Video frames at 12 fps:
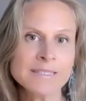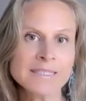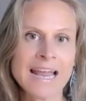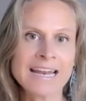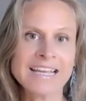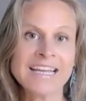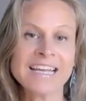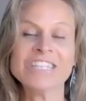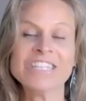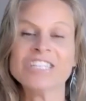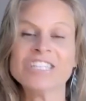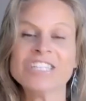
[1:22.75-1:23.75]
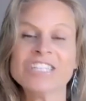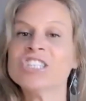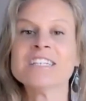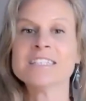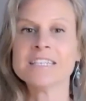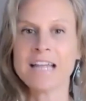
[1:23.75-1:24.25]
any
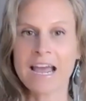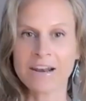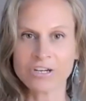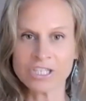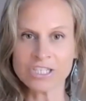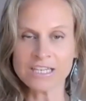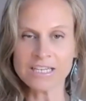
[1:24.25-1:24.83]
congested energy,